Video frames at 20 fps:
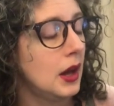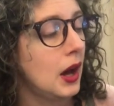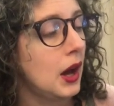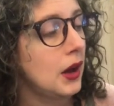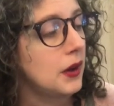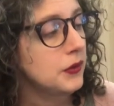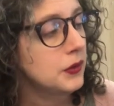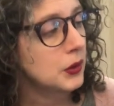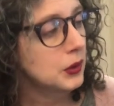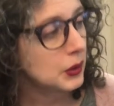
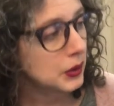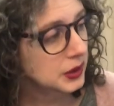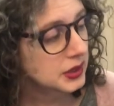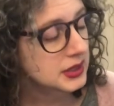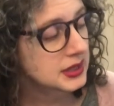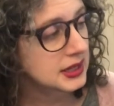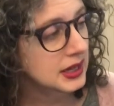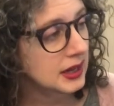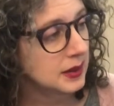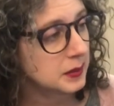Of
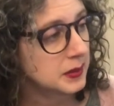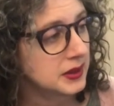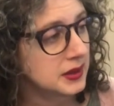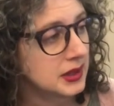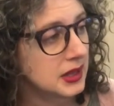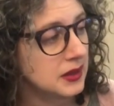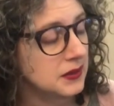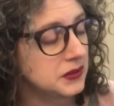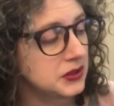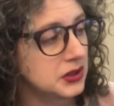course I
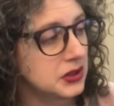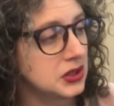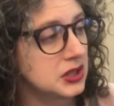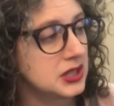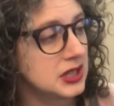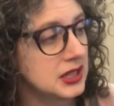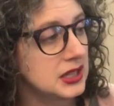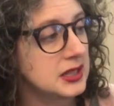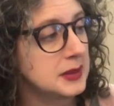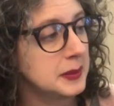believed her.
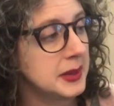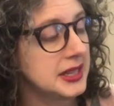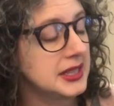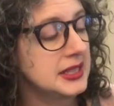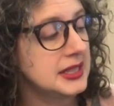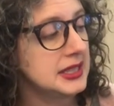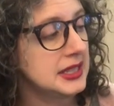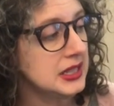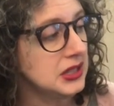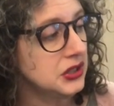She's my
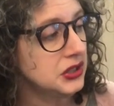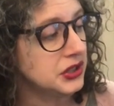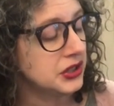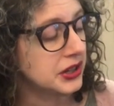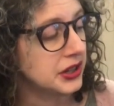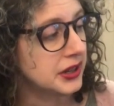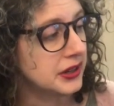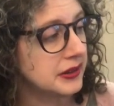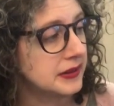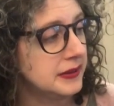
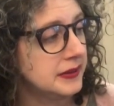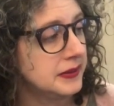teacher.